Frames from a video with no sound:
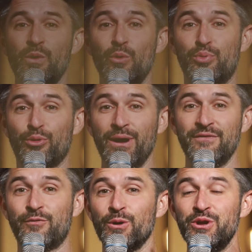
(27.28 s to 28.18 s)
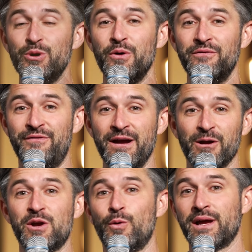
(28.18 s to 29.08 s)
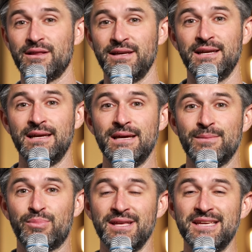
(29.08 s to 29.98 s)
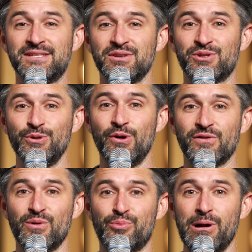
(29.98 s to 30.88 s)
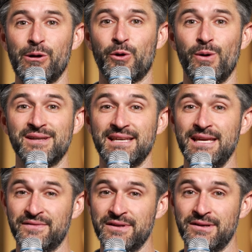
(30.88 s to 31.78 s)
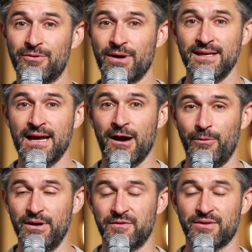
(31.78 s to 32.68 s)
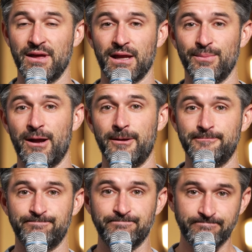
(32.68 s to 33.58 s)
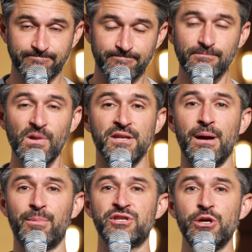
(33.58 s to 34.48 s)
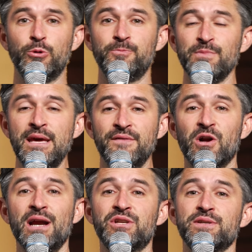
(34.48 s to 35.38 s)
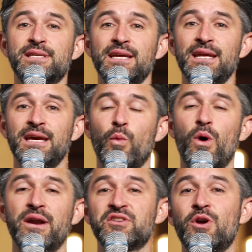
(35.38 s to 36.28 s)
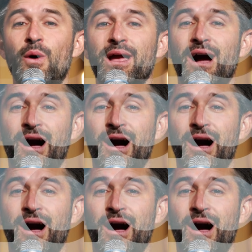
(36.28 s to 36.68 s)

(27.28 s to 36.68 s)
We will pray for you very quickly please shoot over a prayer request, even right now, if you're thinking about it. Number two, if you're interested in what is going